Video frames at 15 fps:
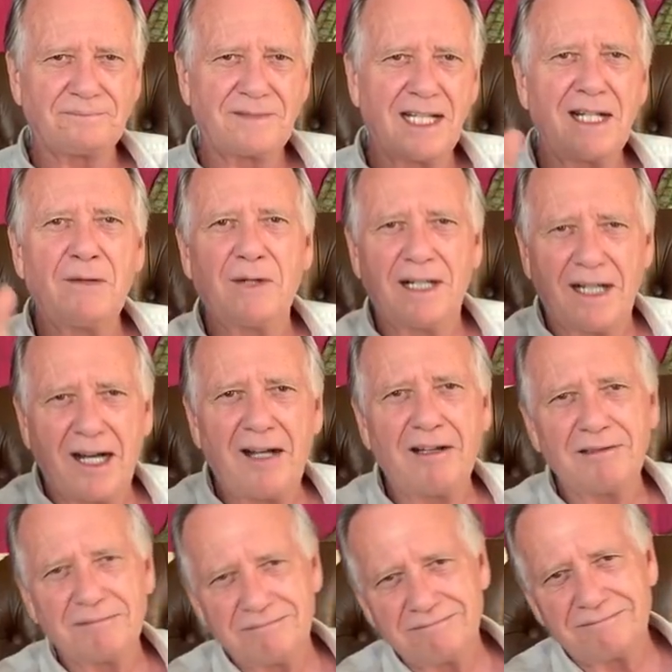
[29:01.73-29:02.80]
Anyway,
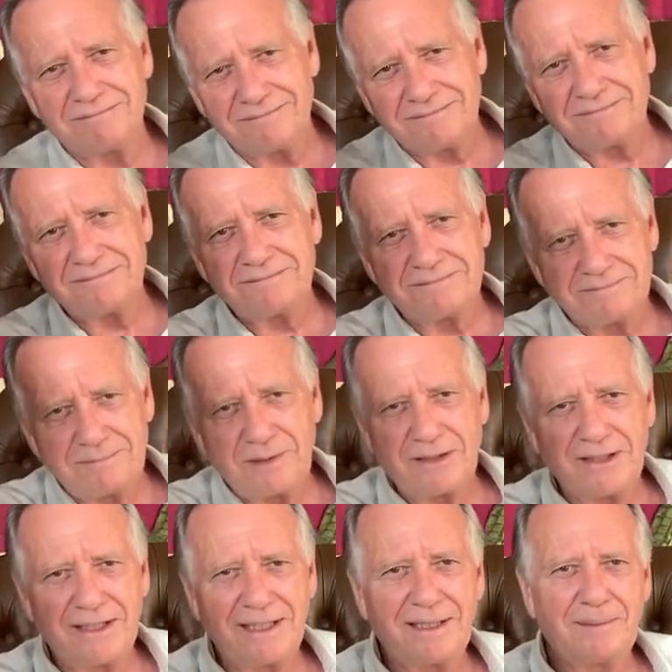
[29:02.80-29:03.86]
I'll put a
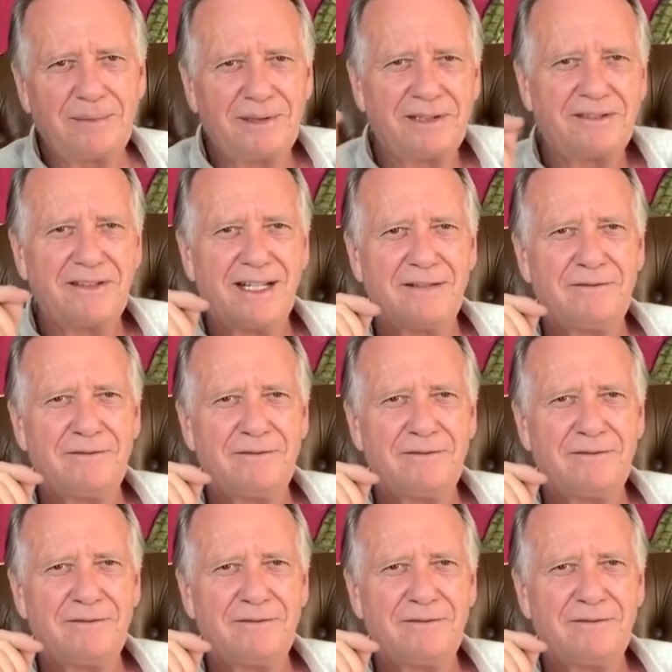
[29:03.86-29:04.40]
link up here to that